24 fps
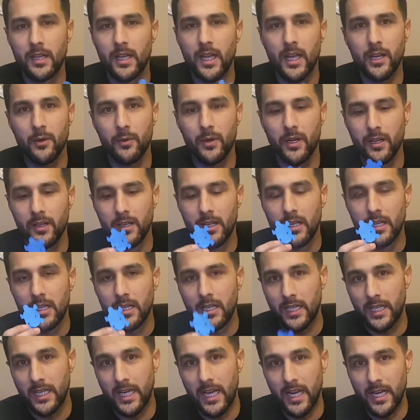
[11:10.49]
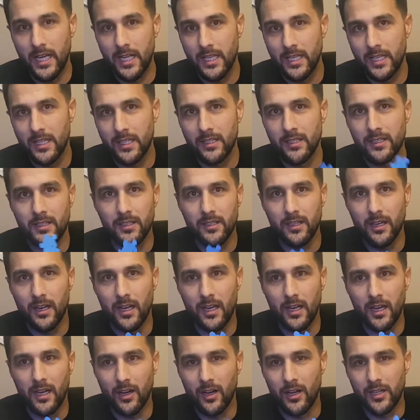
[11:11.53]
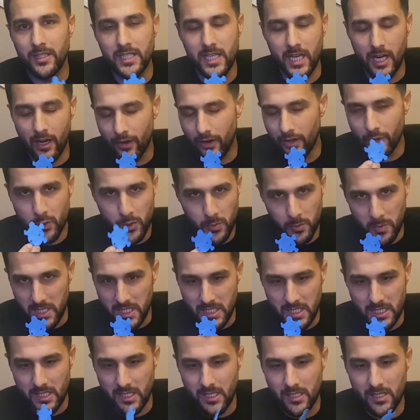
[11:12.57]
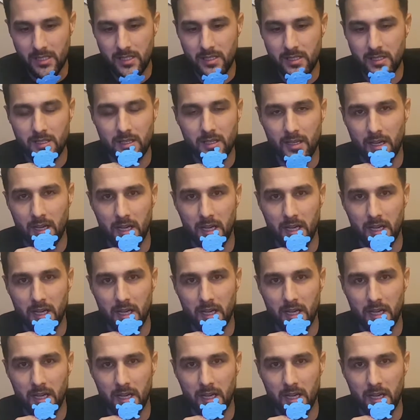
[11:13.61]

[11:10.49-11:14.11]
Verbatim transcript: Anyway, Canadian, uh, Ontario species,